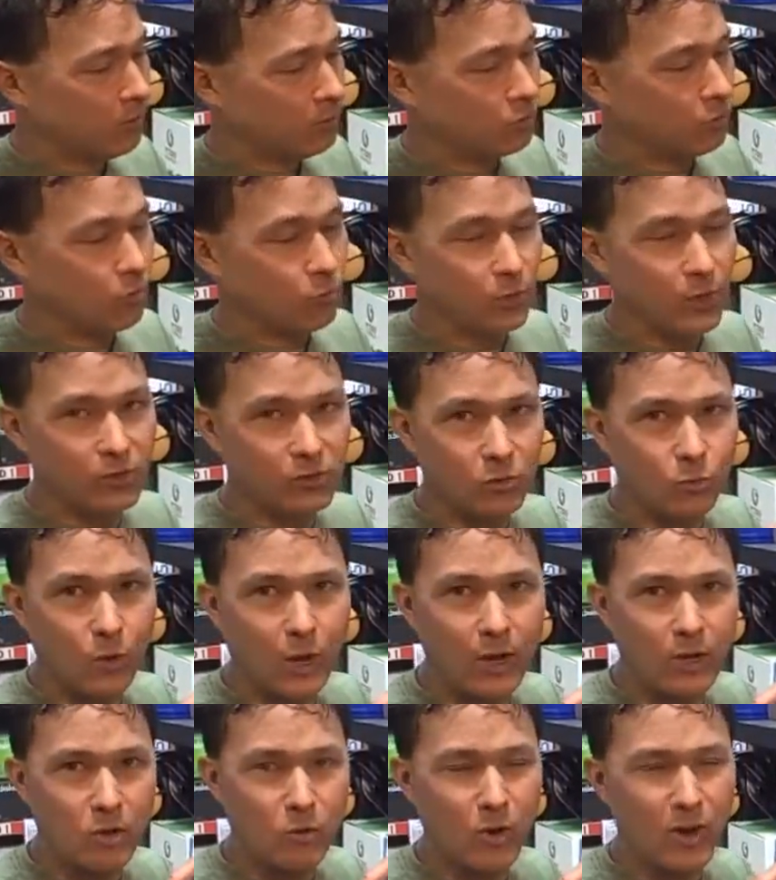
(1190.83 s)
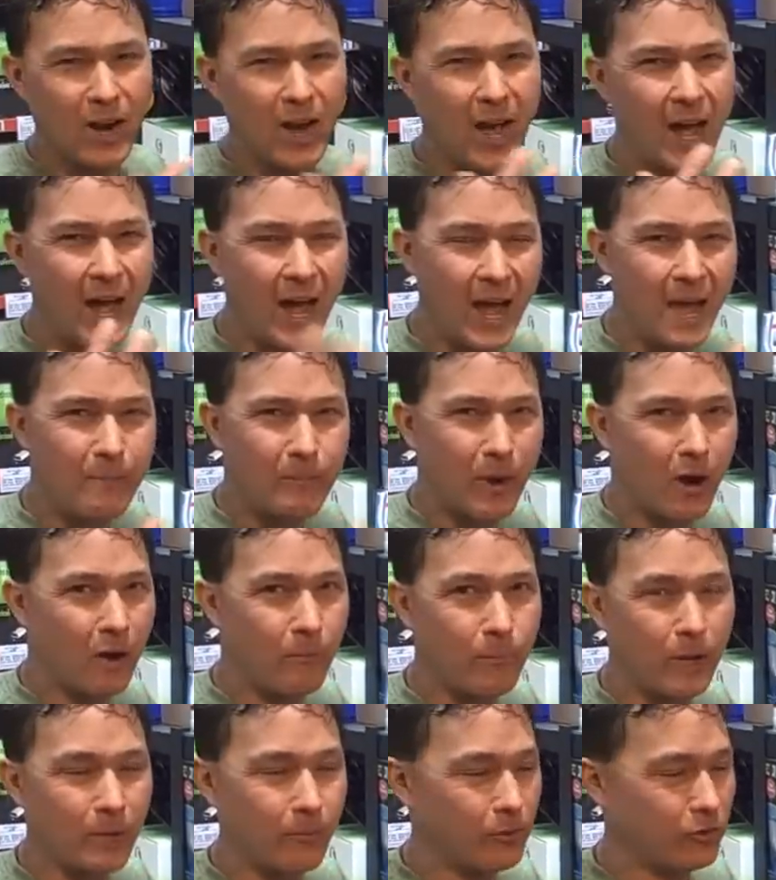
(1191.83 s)
So the reason why you want a high
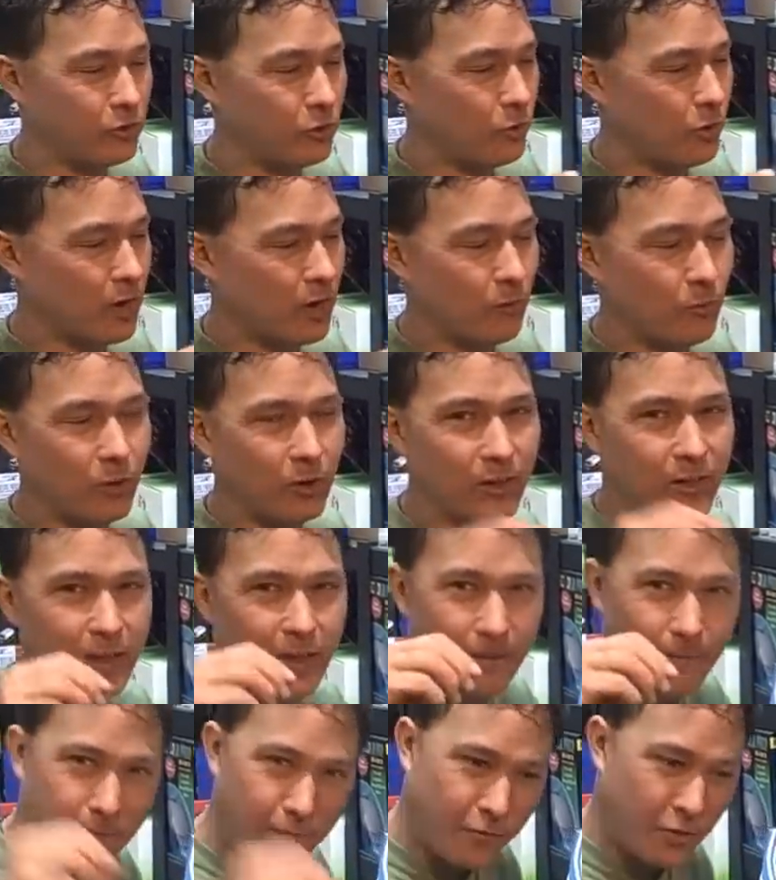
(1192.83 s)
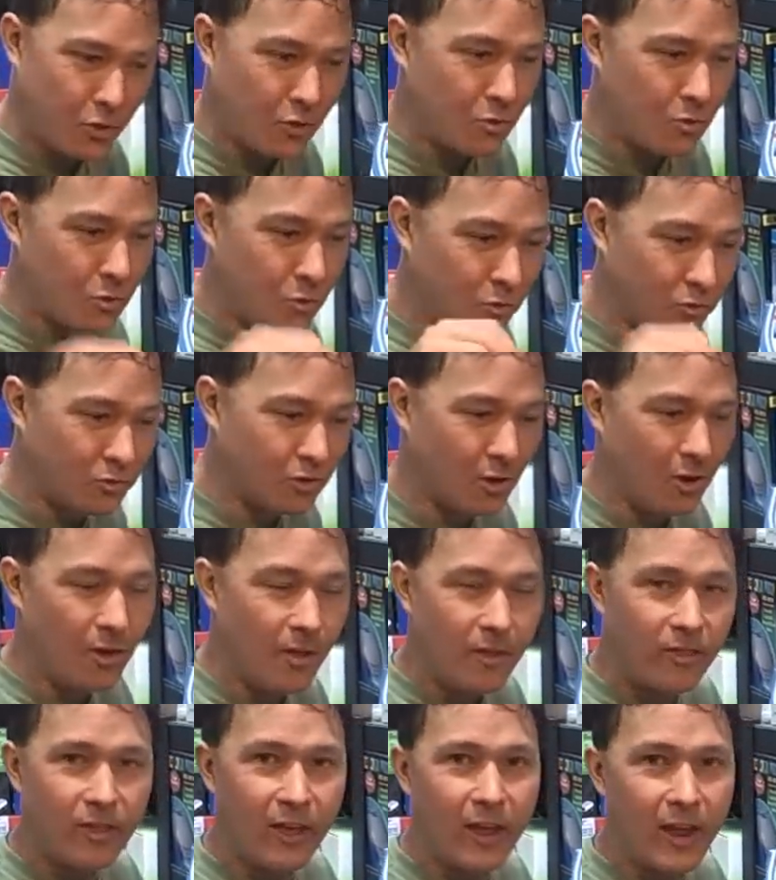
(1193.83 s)
power pump is you want to really infuse
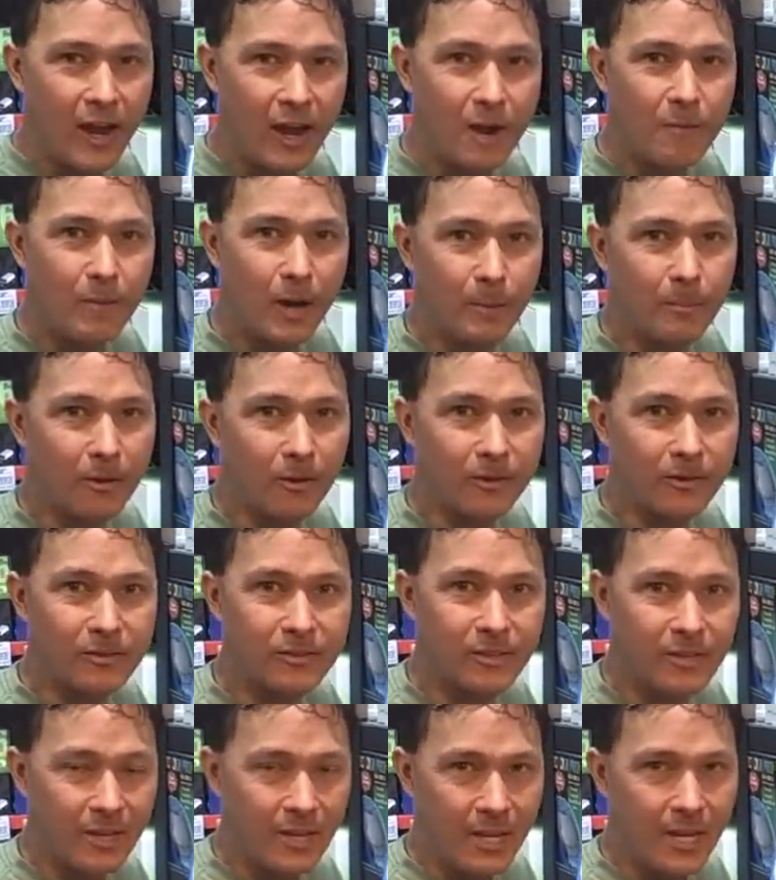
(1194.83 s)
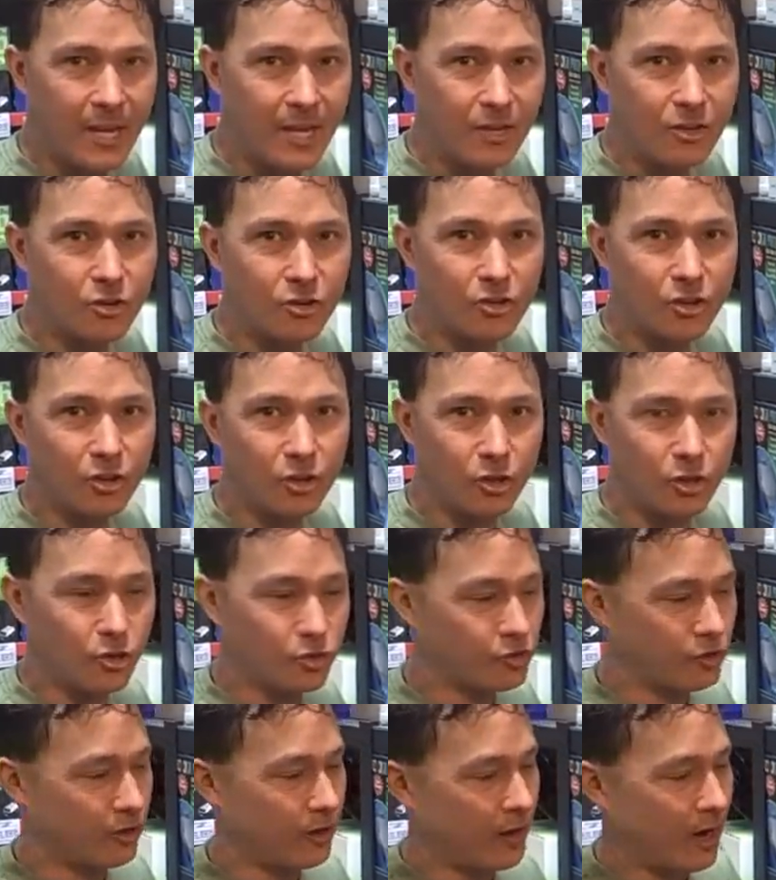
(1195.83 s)
the air bubbles into your
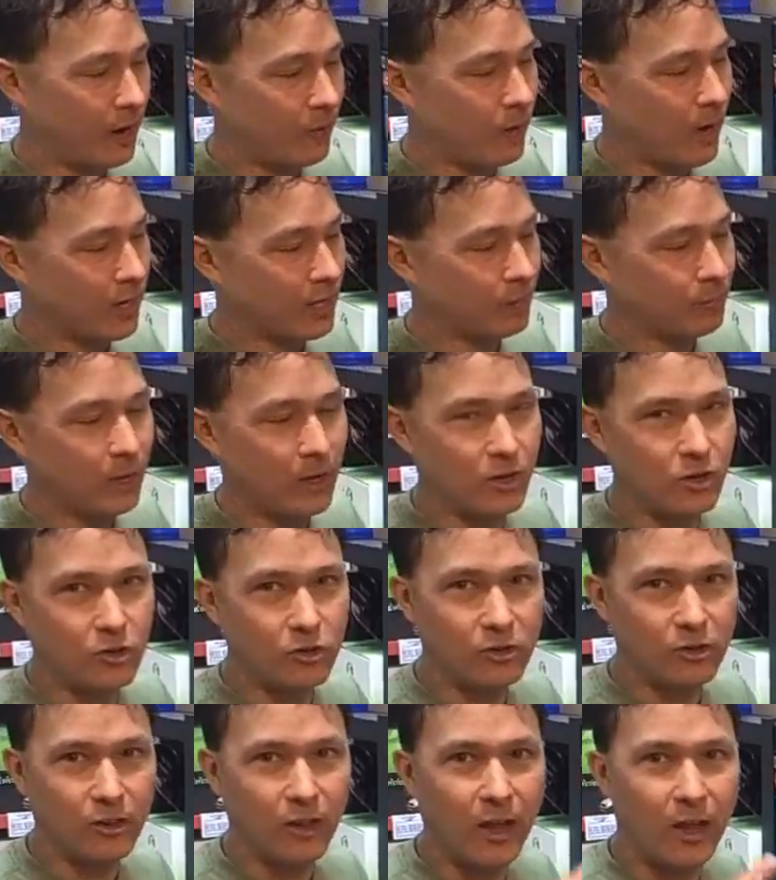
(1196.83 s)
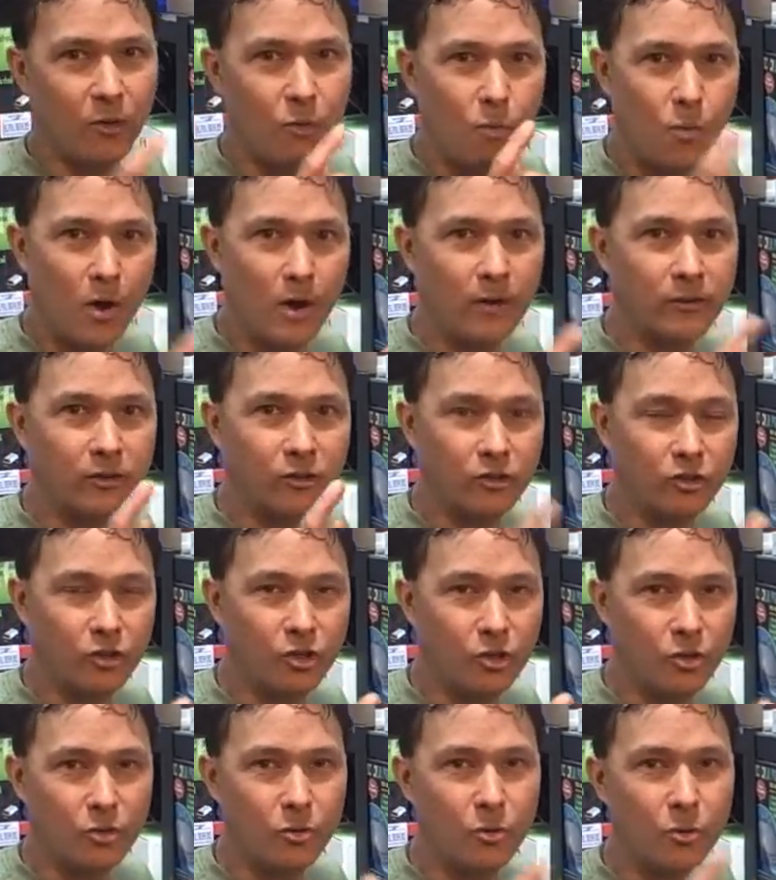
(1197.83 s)
solution, and I recommend using like 1 to
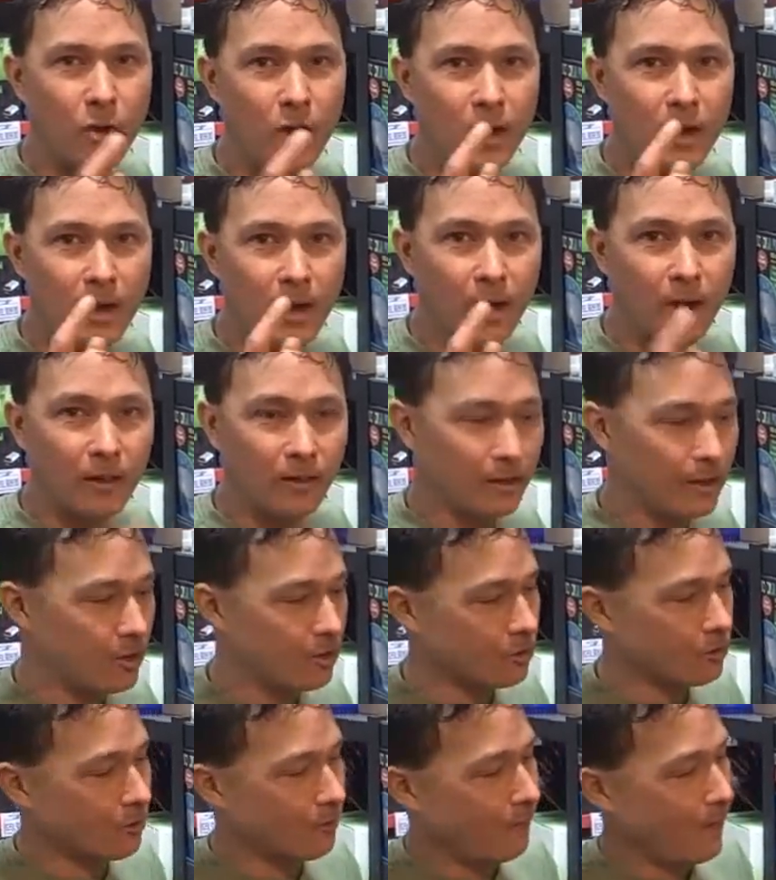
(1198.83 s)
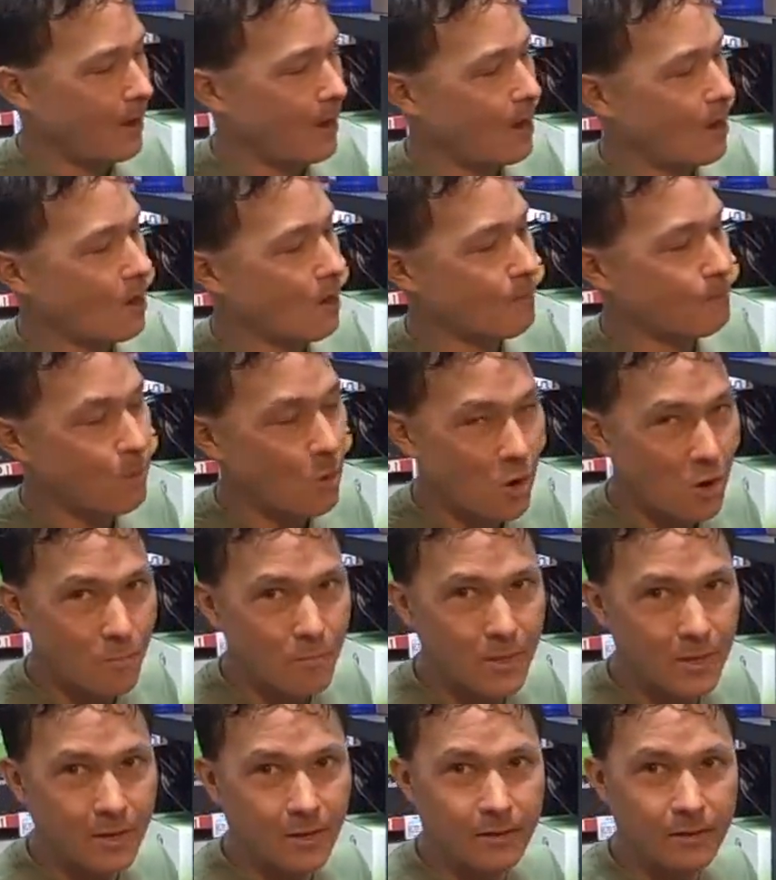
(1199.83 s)
2 liters of air per
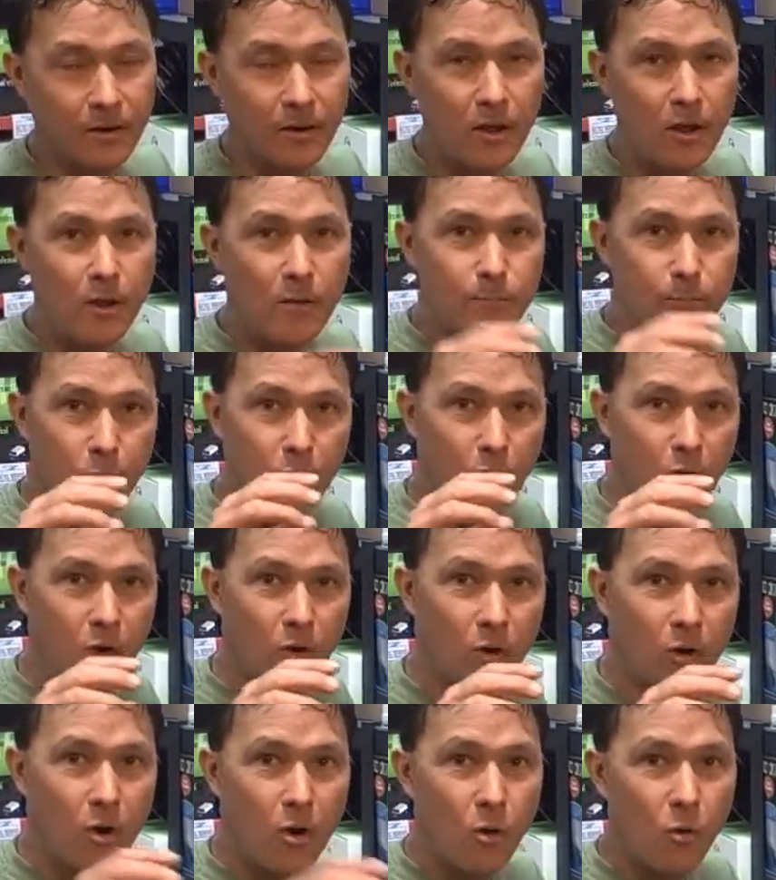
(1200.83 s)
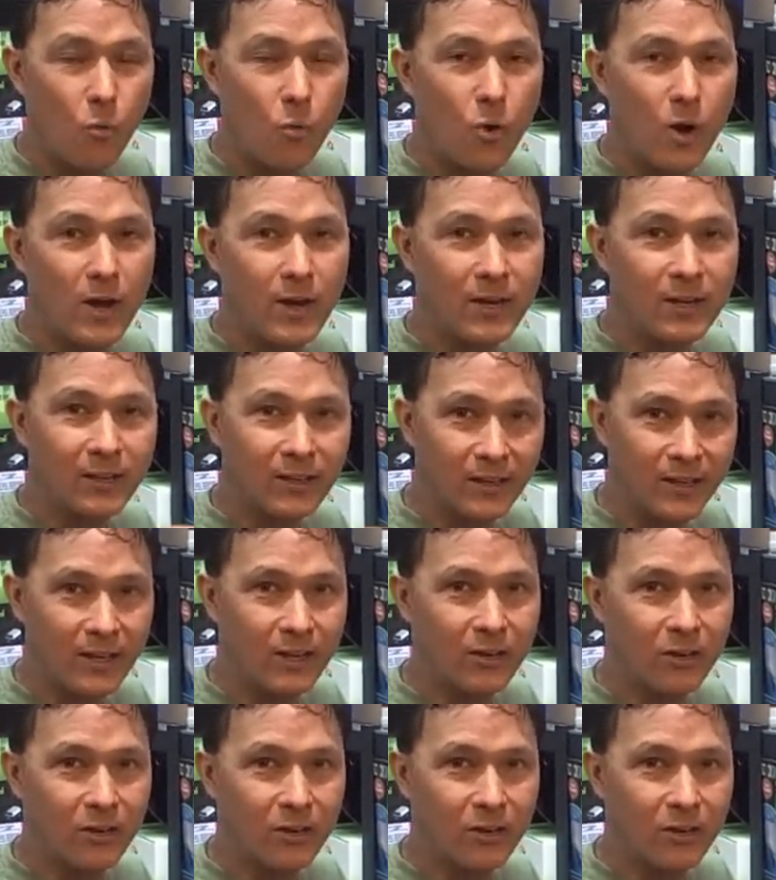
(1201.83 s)
minute per 1